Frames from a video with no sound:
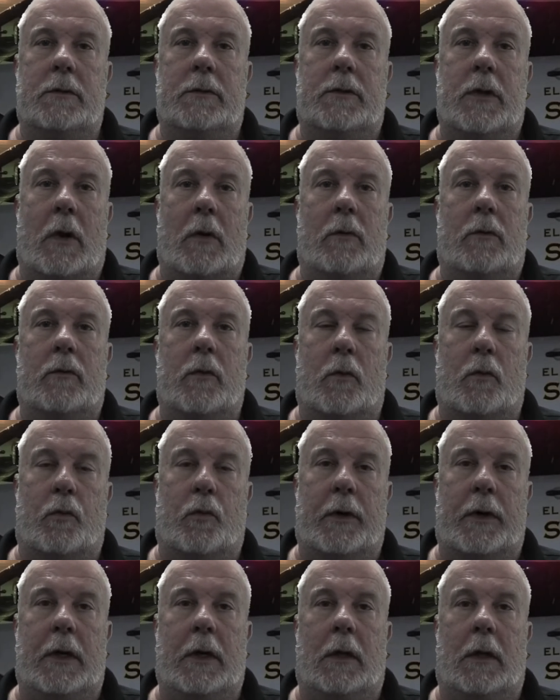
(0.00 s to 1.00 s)
don't
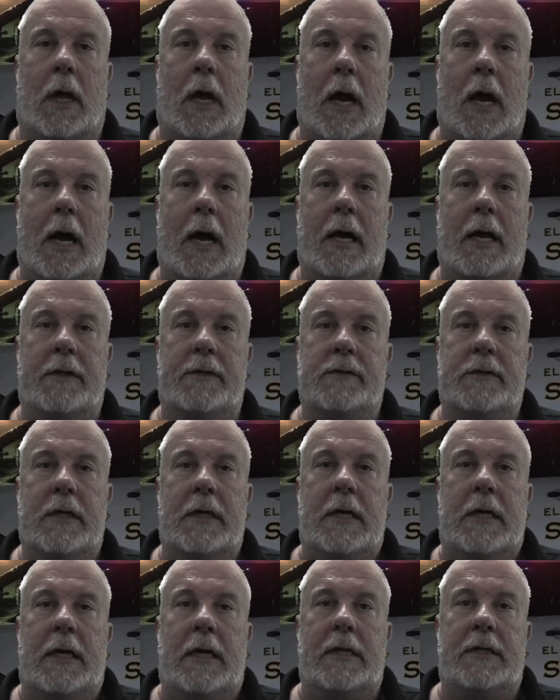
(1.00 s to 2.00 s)
realize
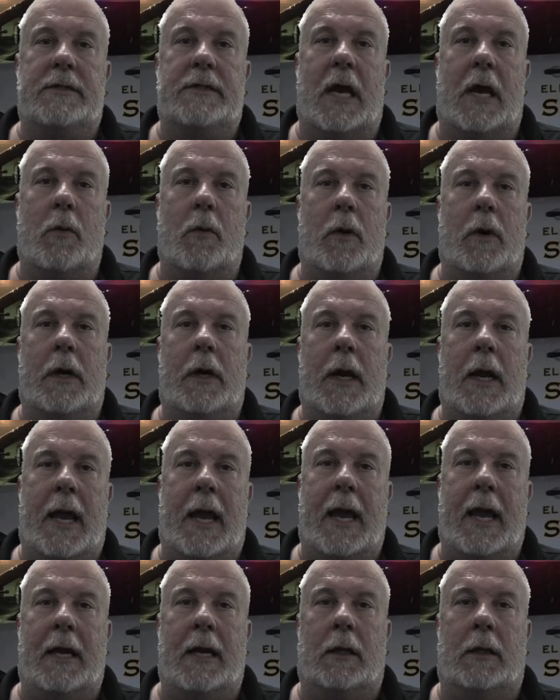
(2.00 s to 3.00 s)
is that when
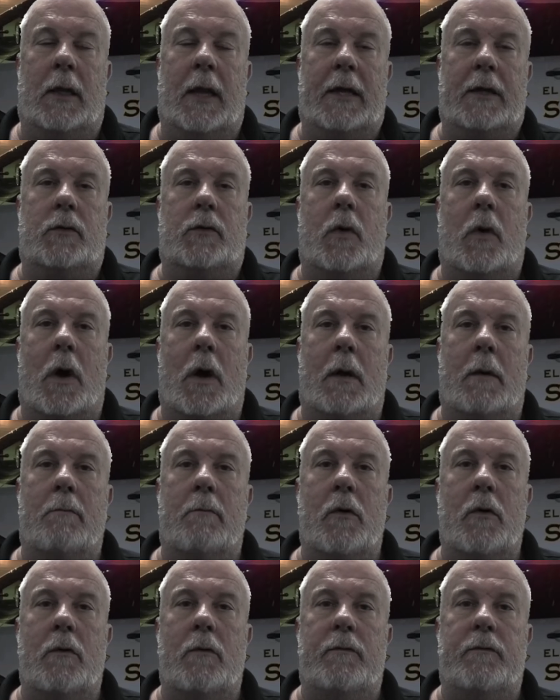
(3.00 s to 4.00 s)
an electron
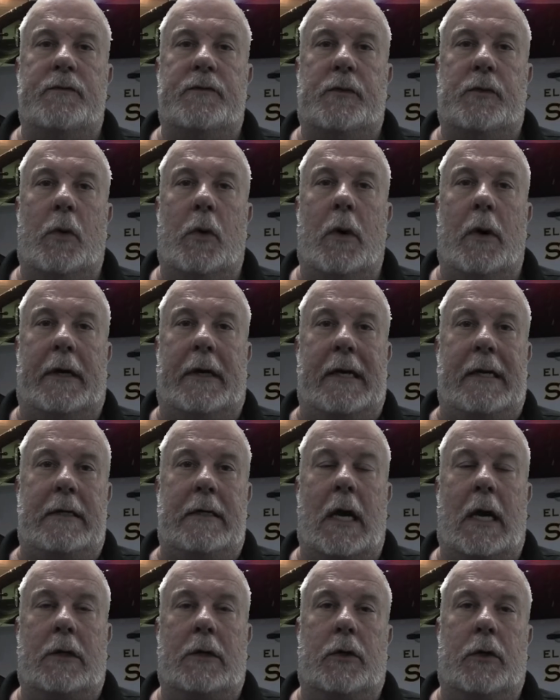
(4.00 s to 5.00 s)
moves through a
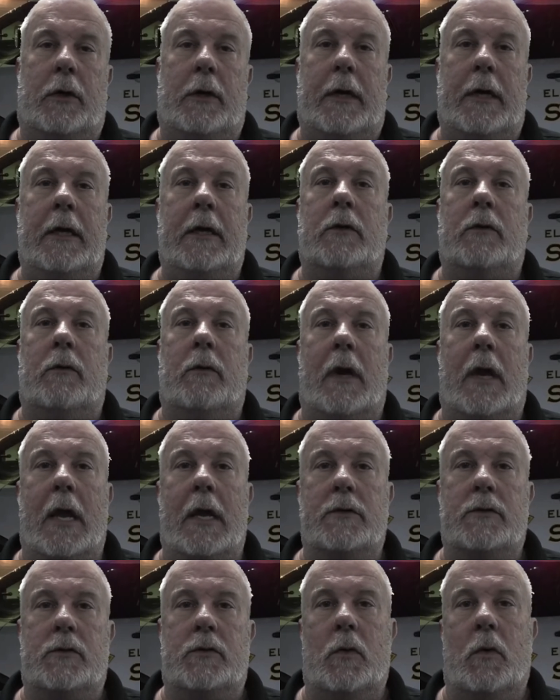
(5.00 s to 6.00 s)
conductor, it
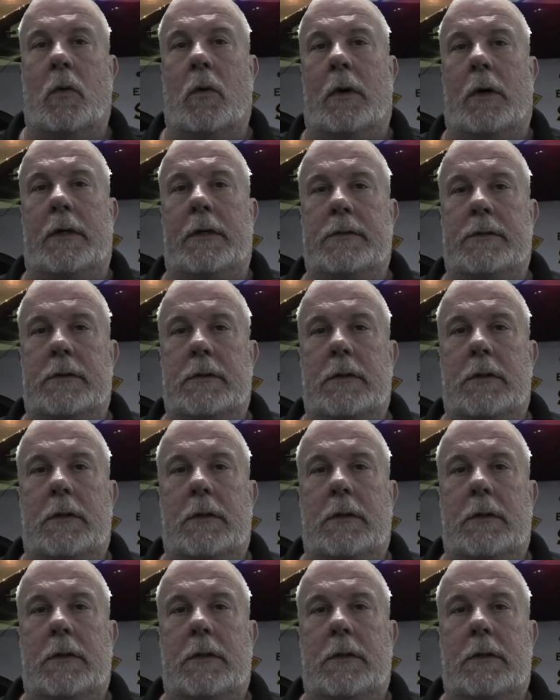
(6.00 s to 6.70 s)
creates noise.